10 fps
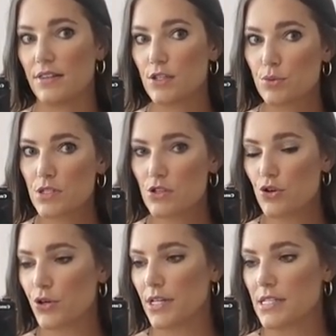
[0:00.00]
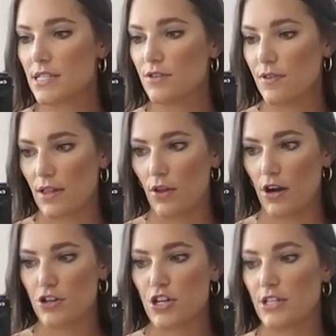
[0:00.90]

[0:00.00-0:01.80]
These ones notoriously fit large.